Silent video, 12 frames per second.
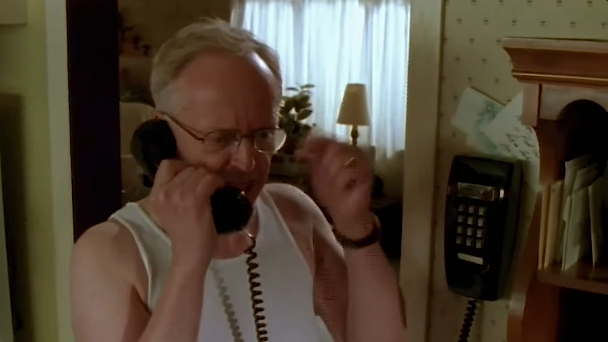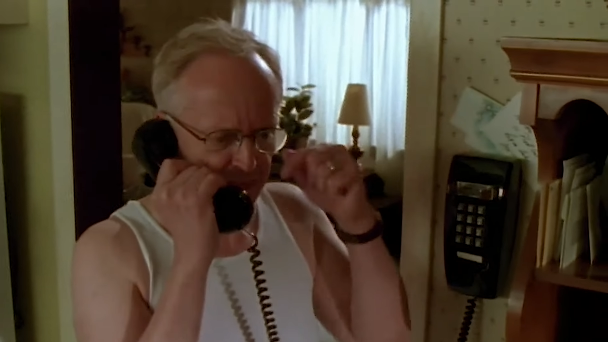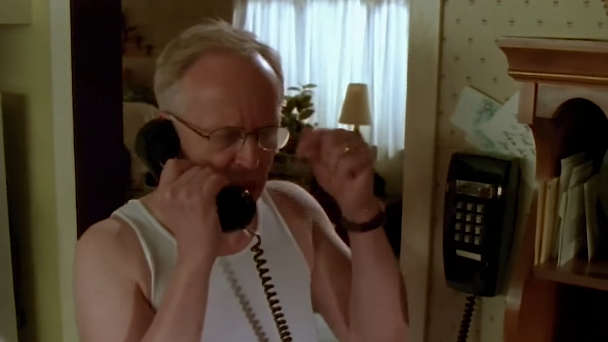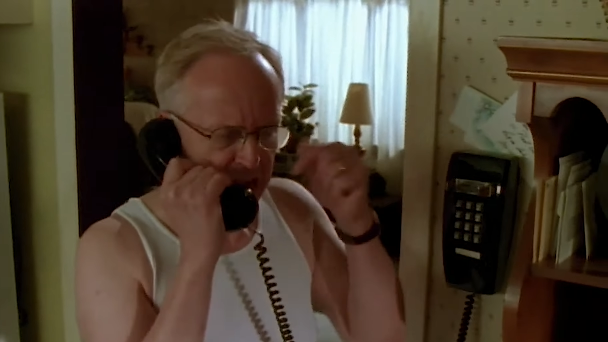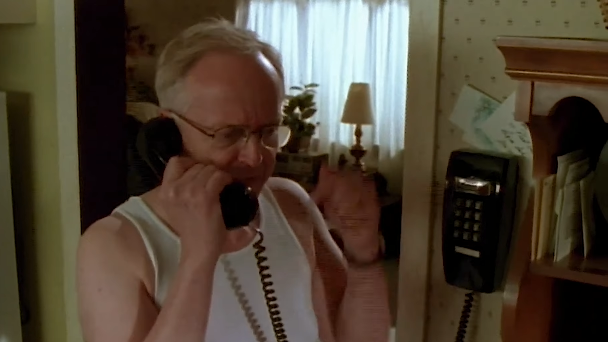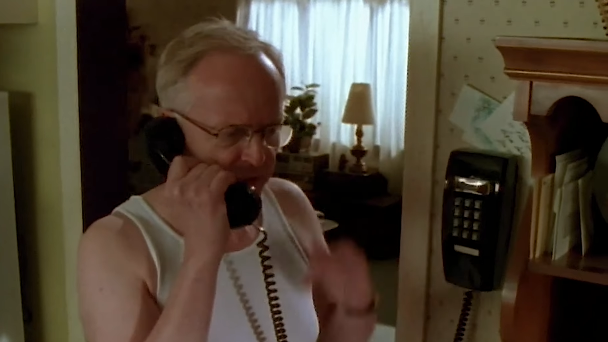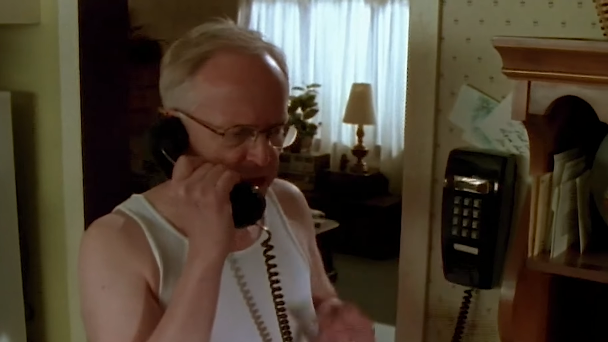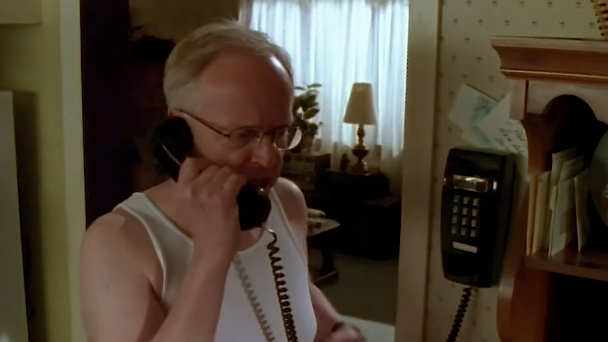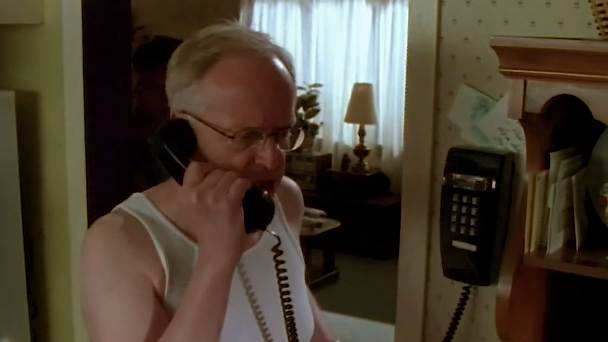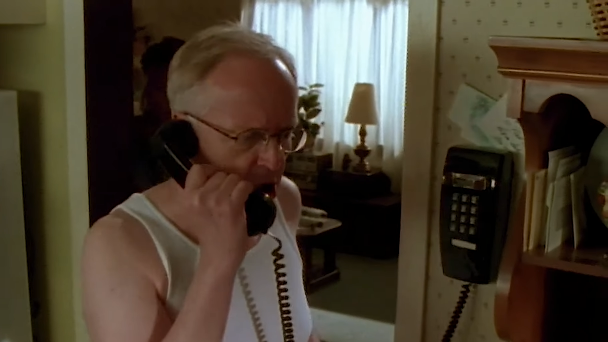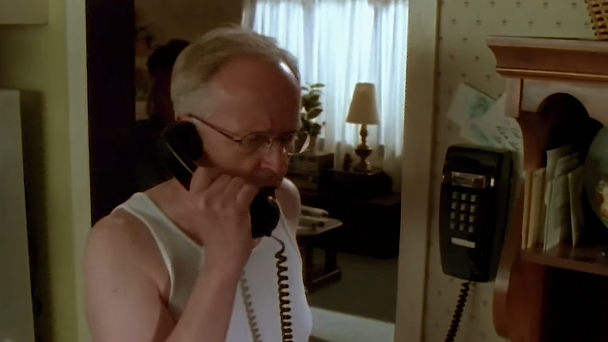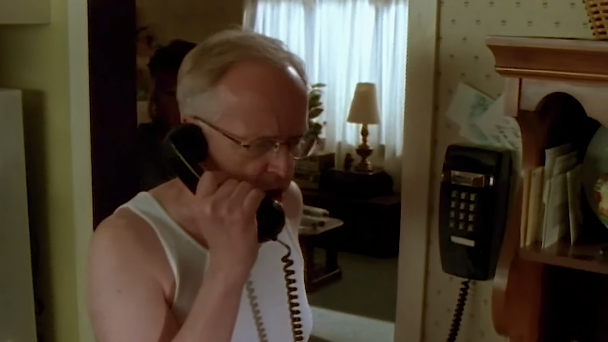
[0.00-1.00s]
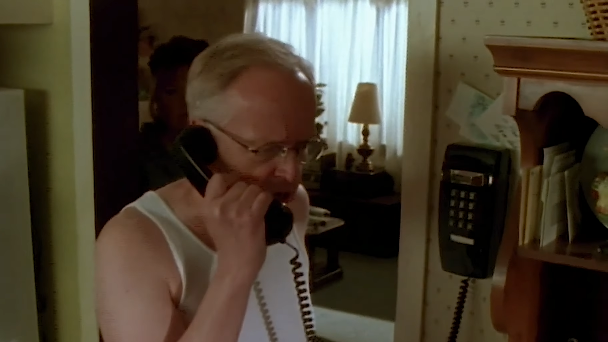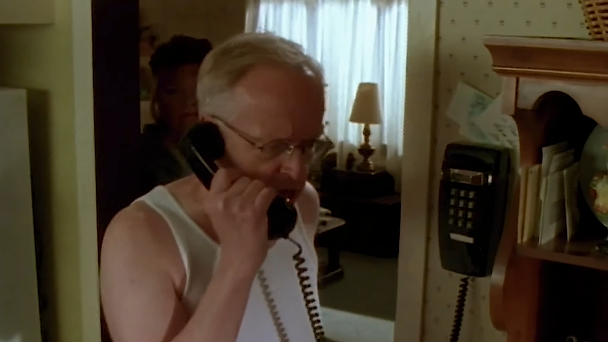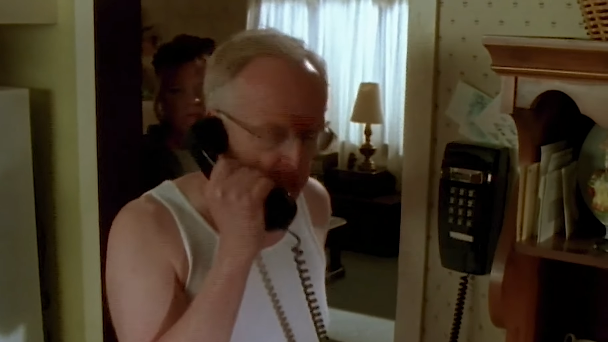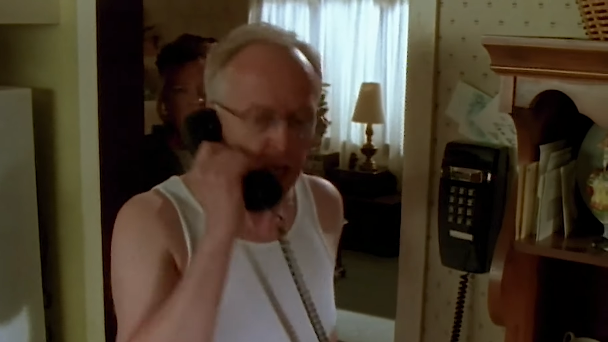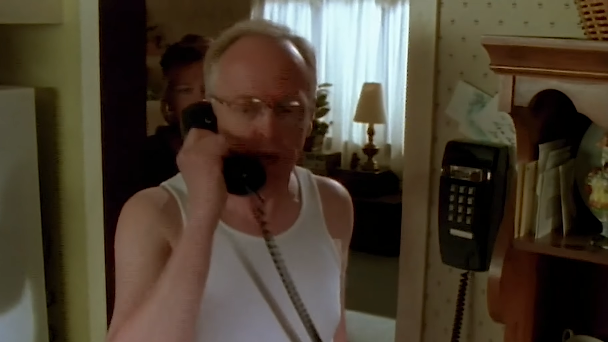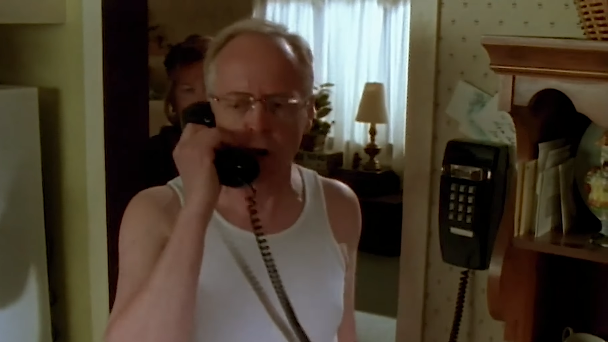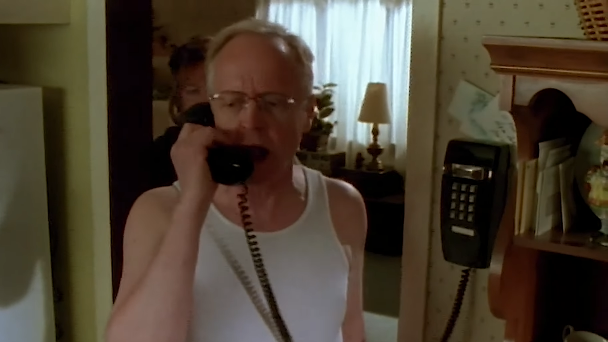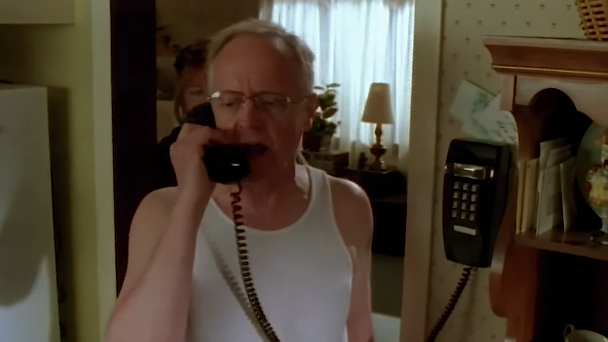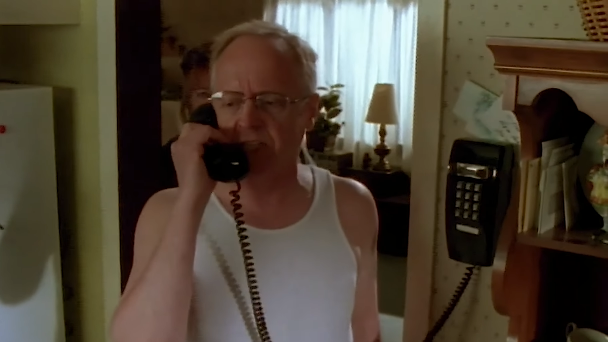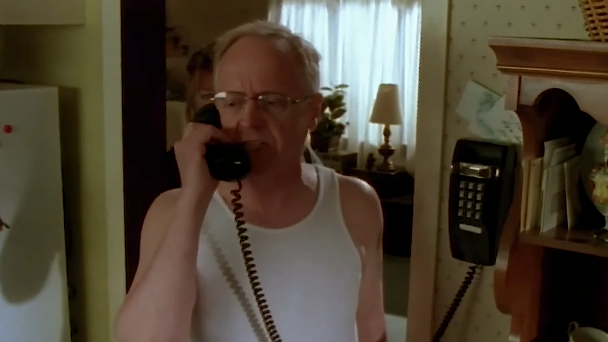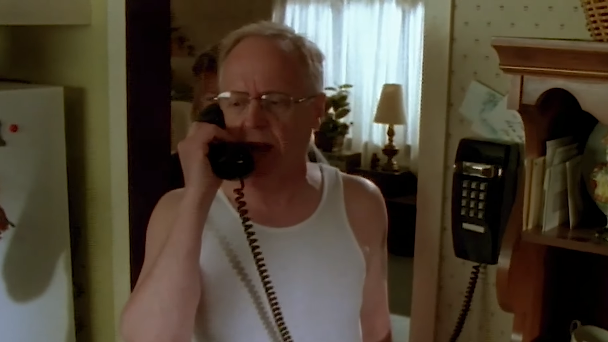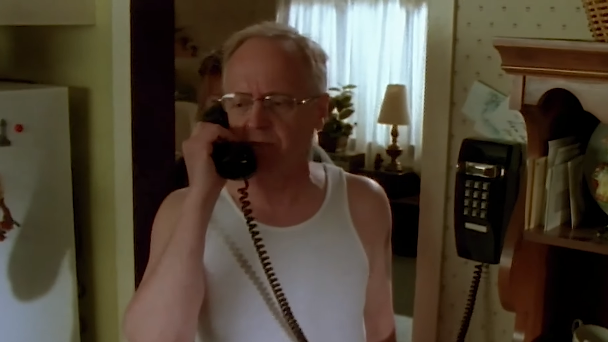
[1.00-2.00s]
paid for this call. You got
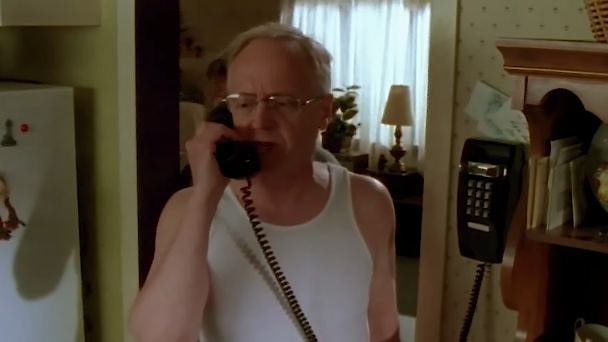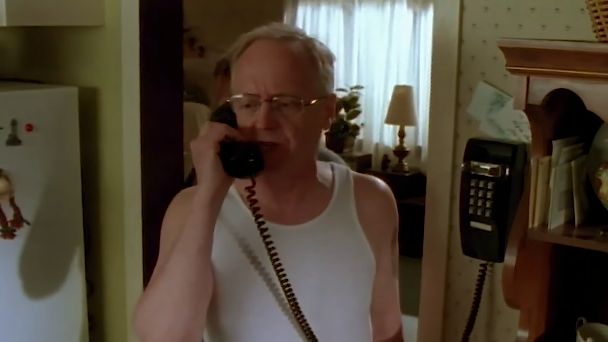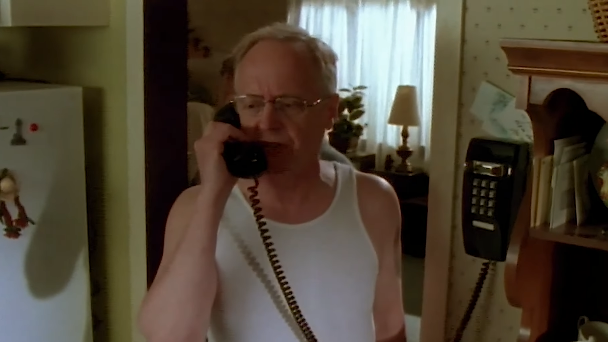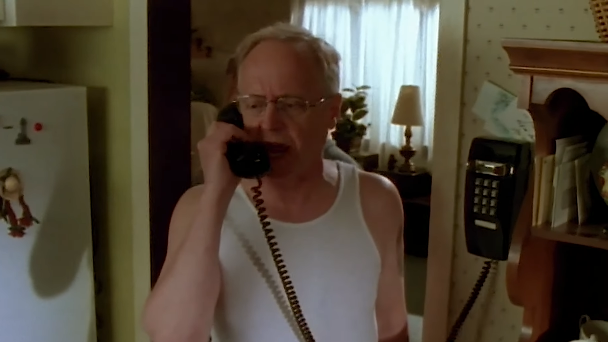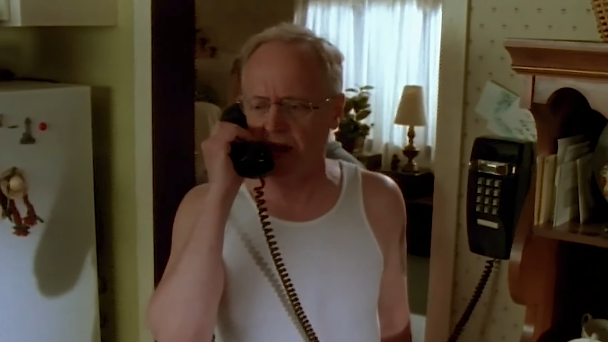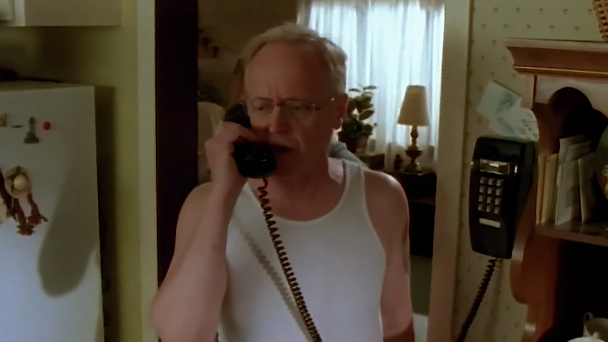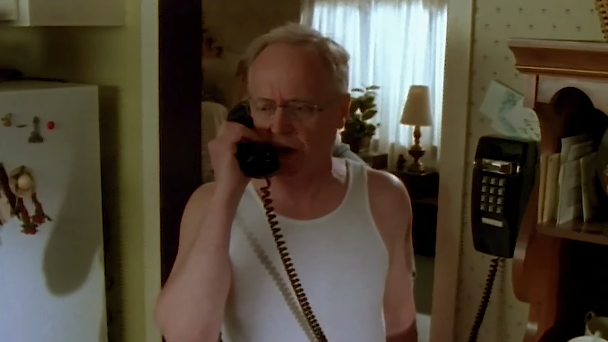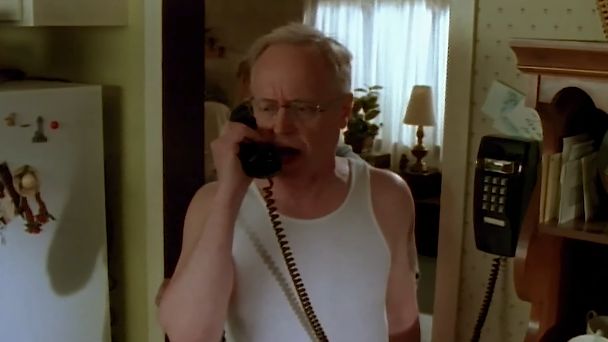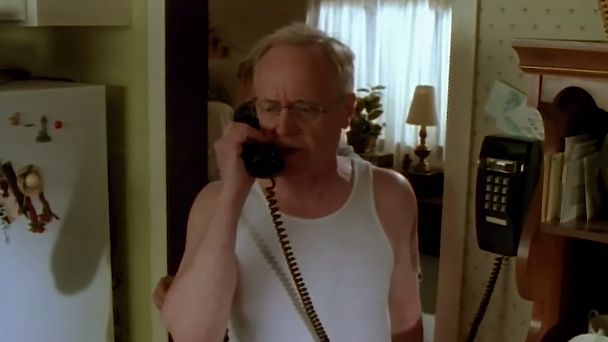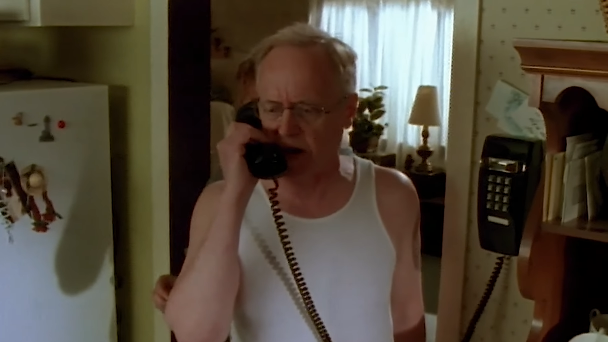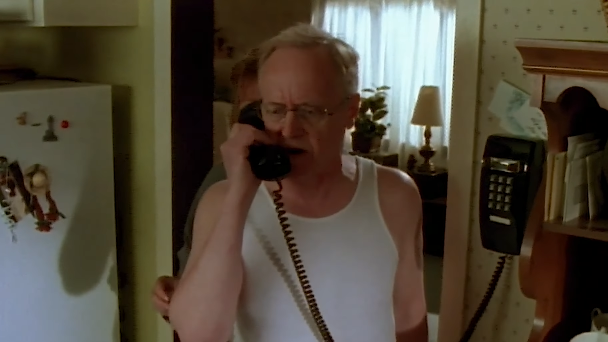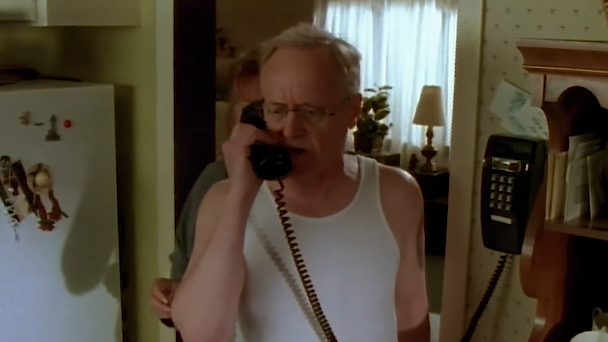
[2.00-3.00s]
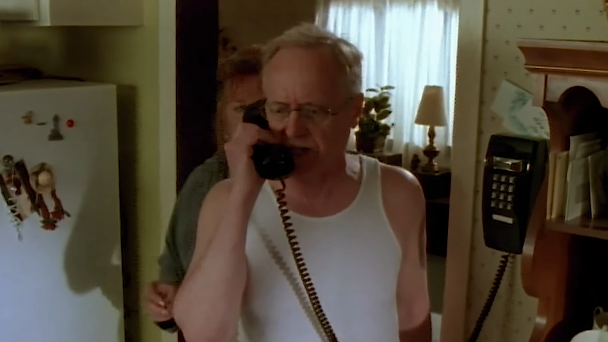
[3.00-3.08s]
something to say, you come here and